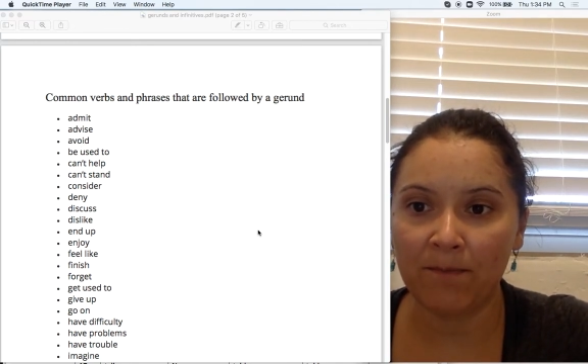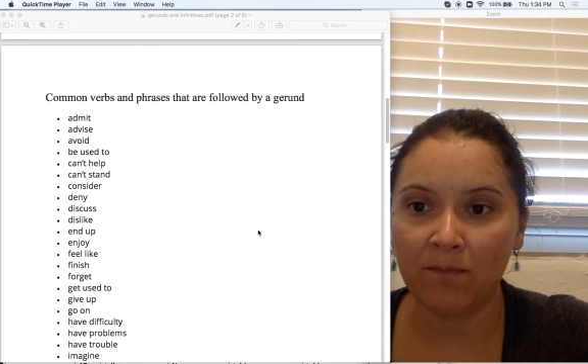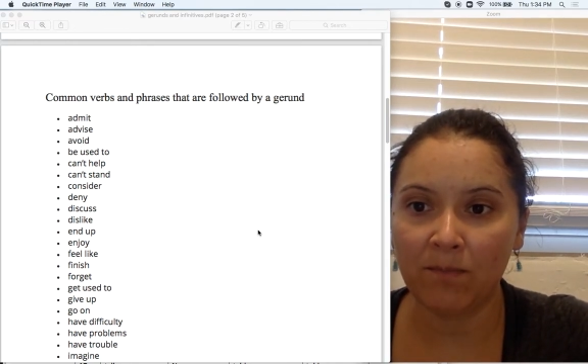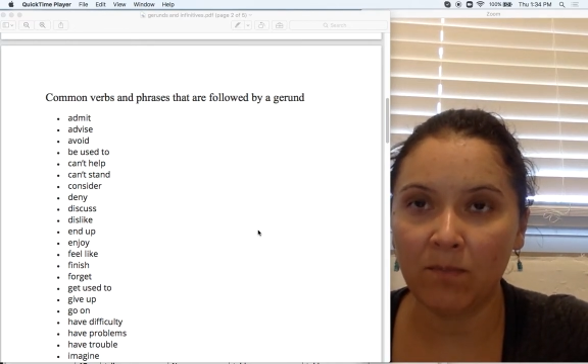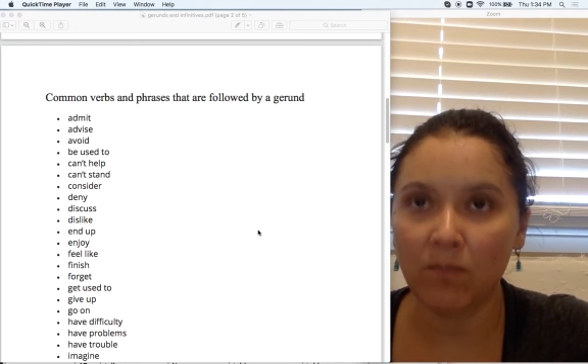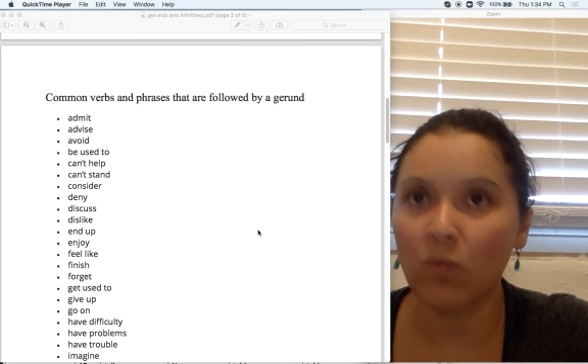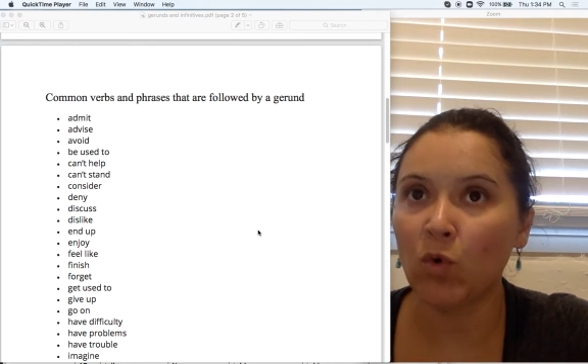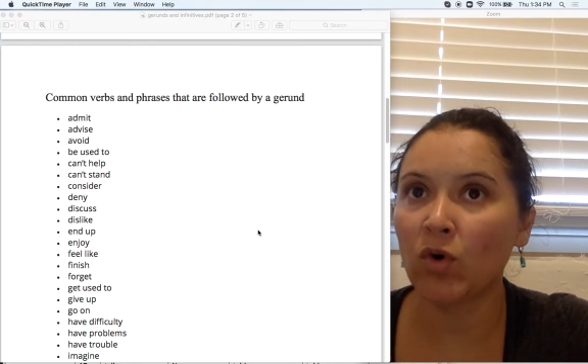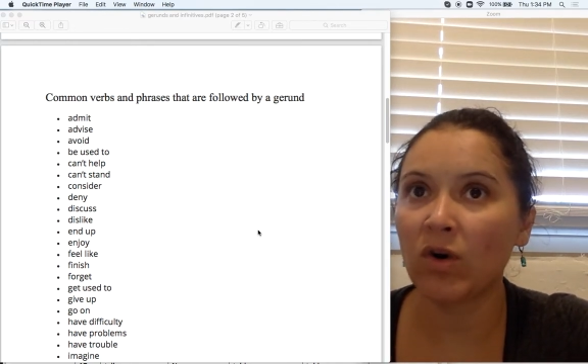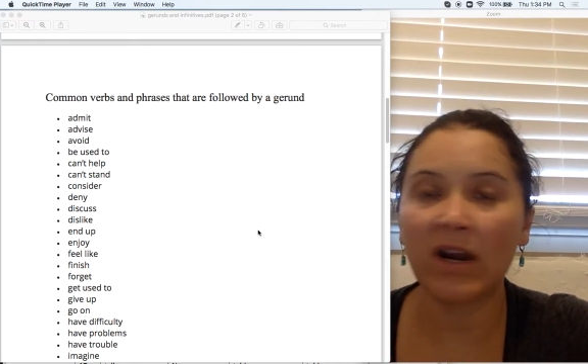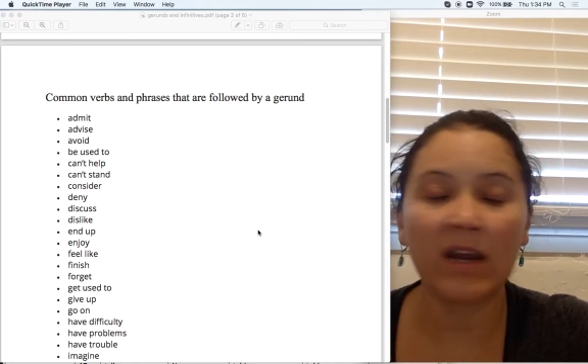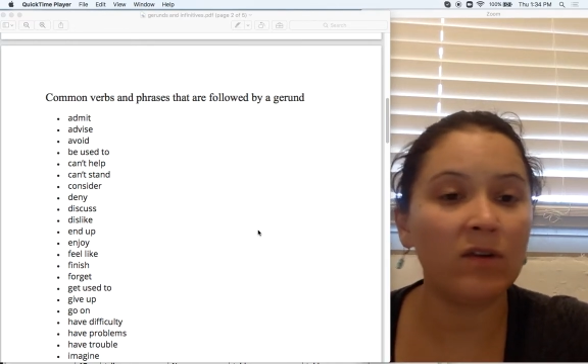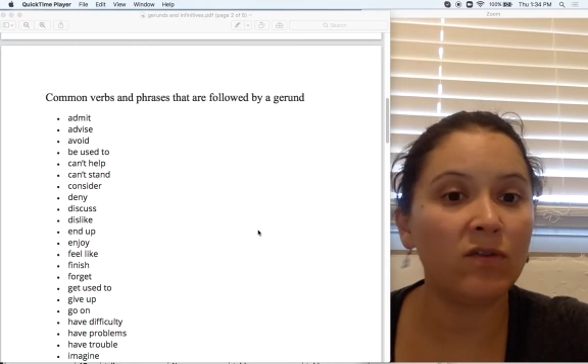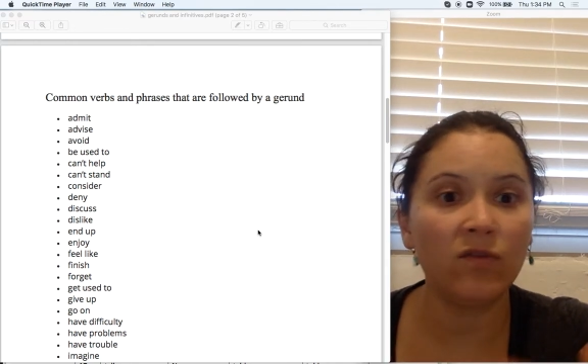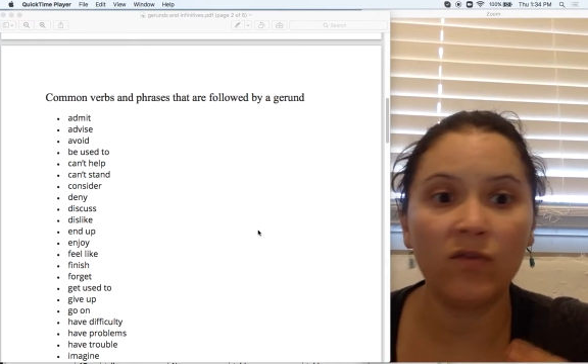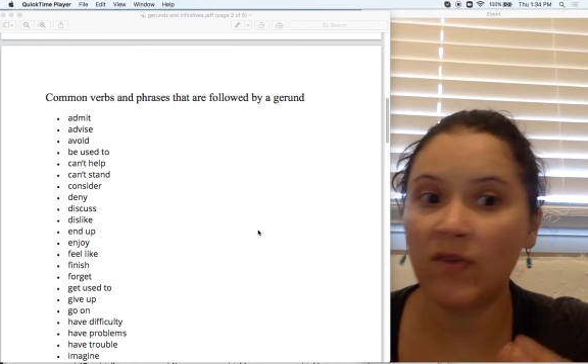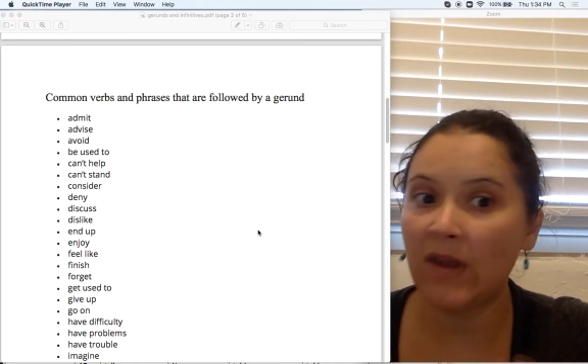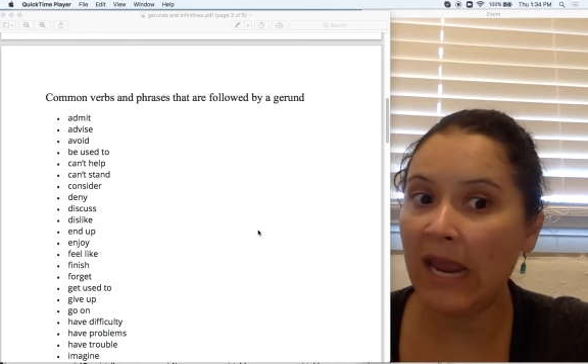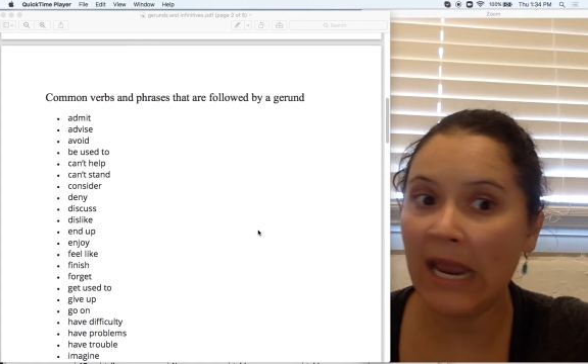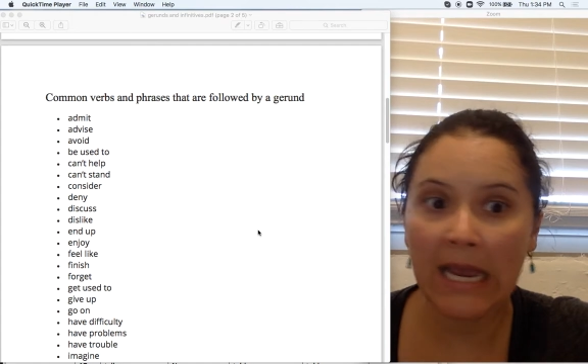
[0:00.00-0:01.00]
more
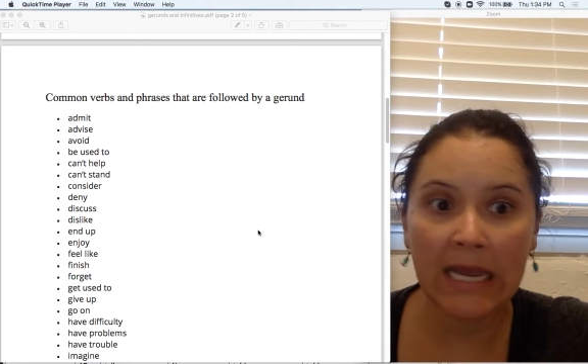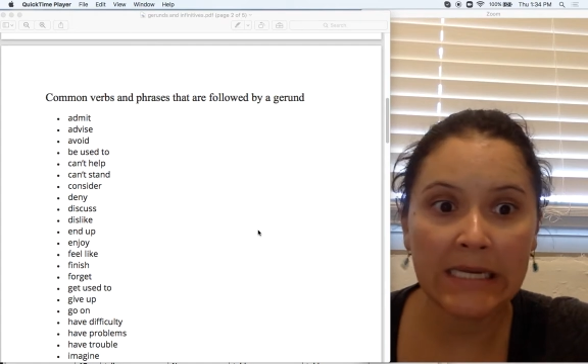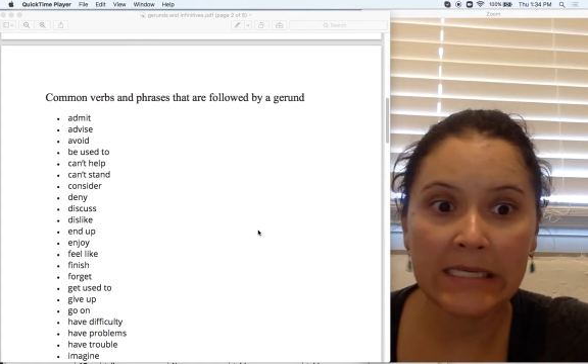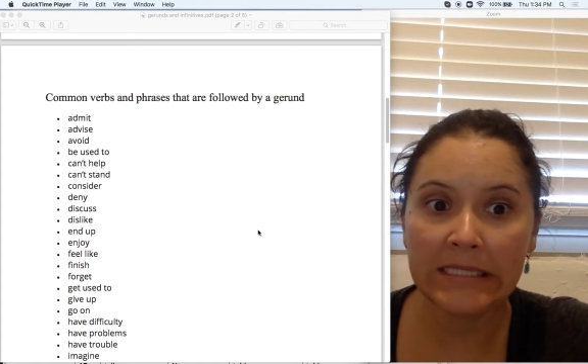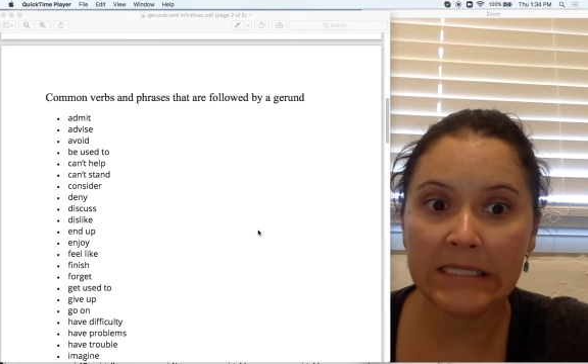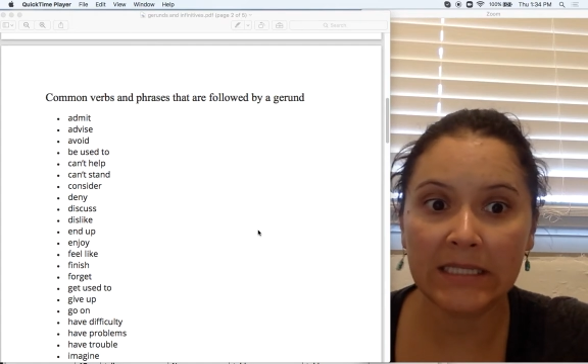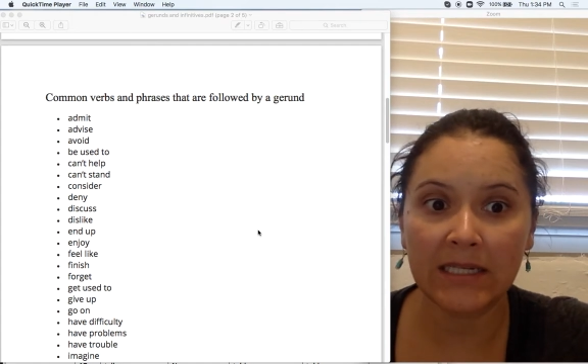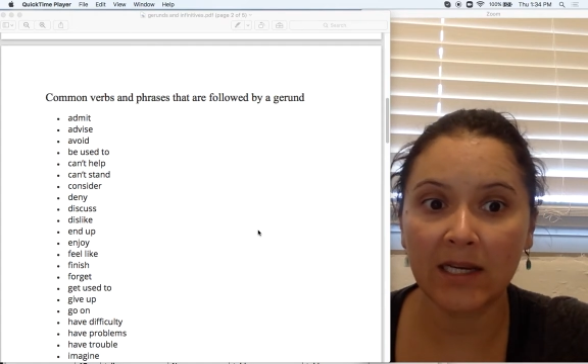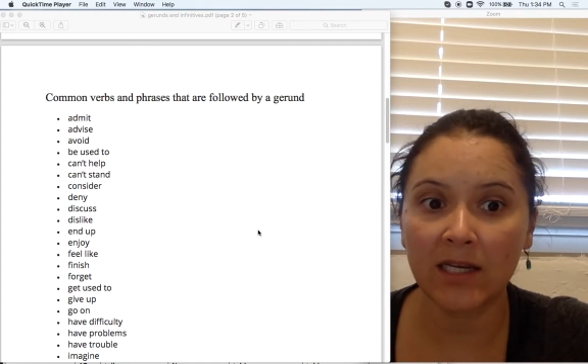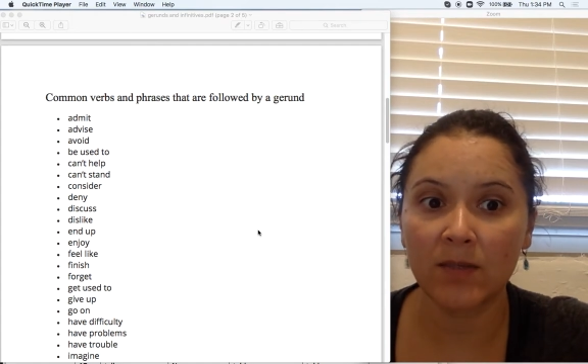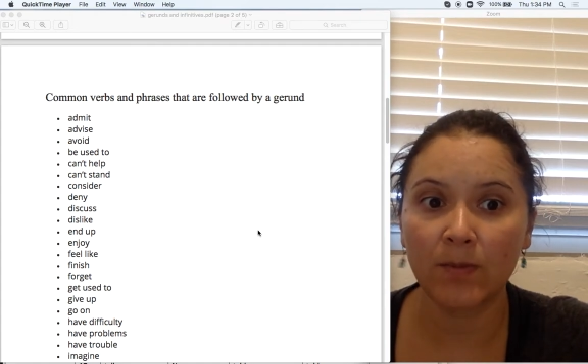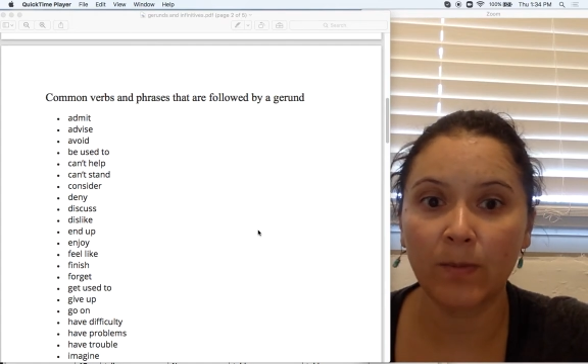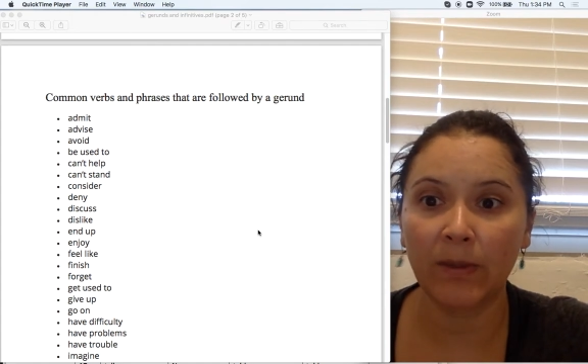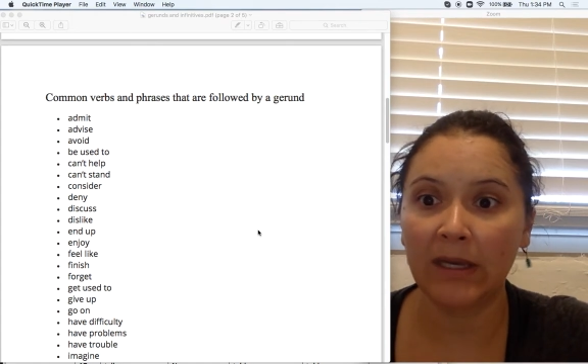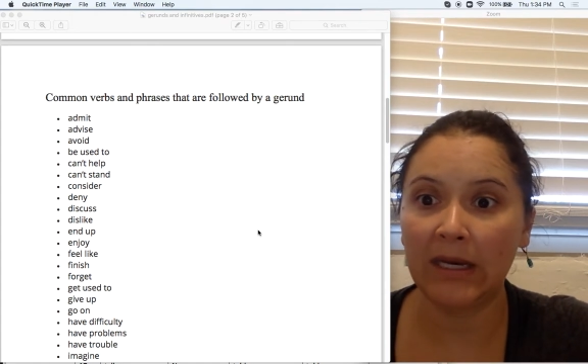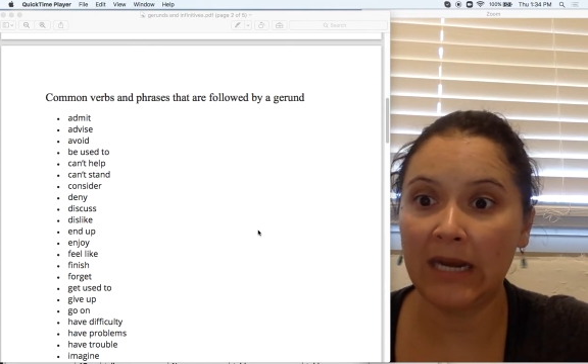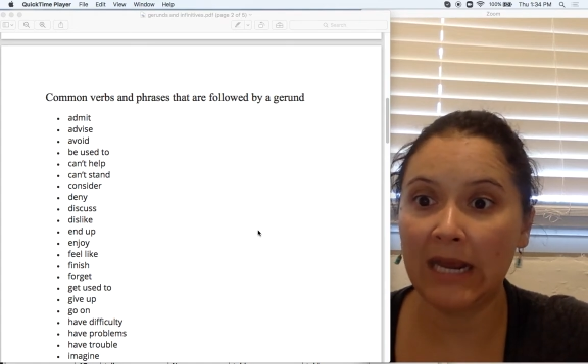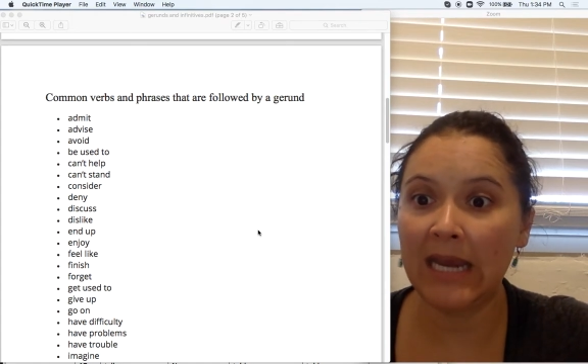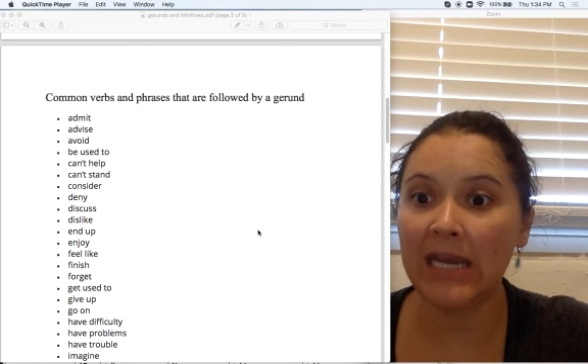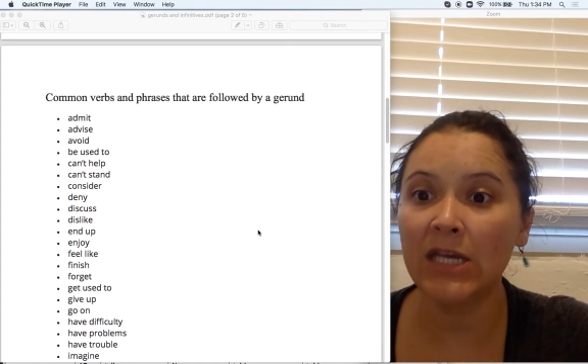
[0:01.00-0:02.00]
advanced
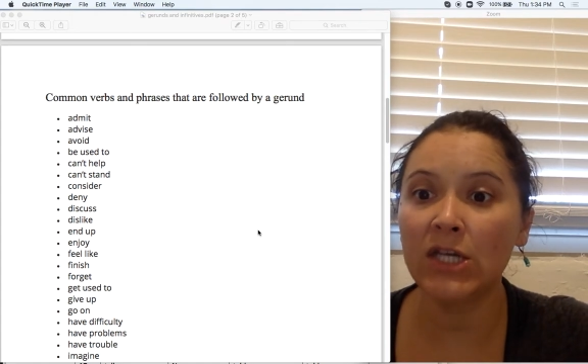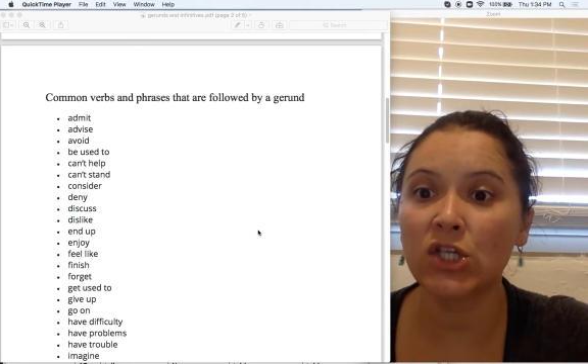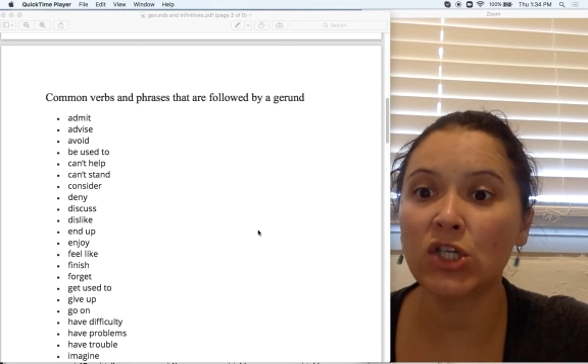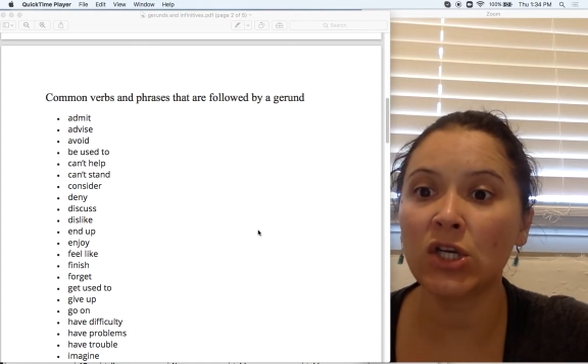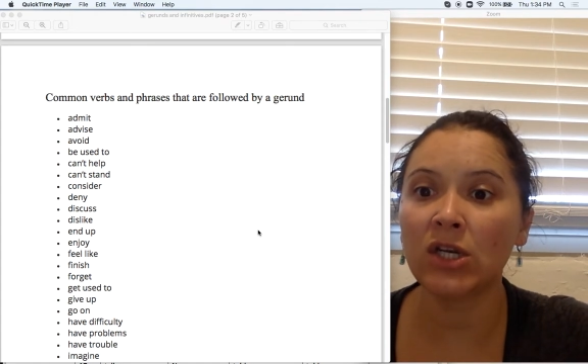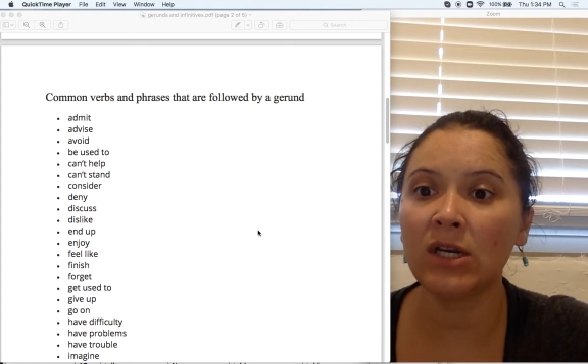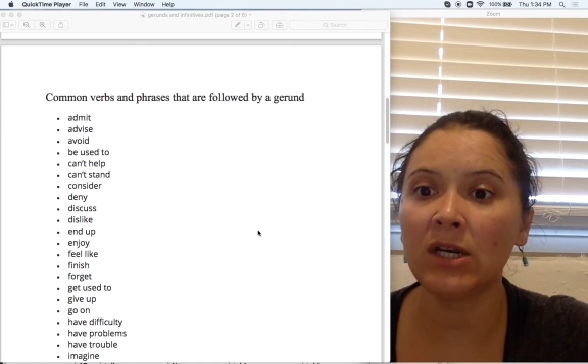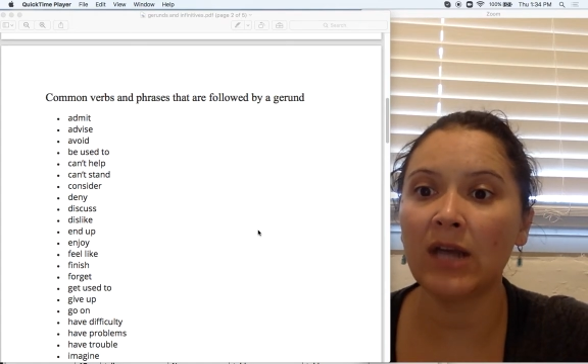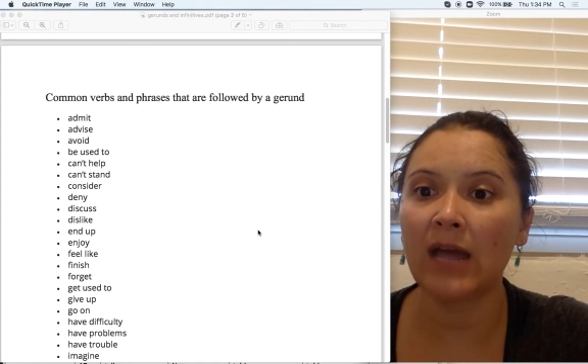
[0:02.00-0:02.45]
explanation,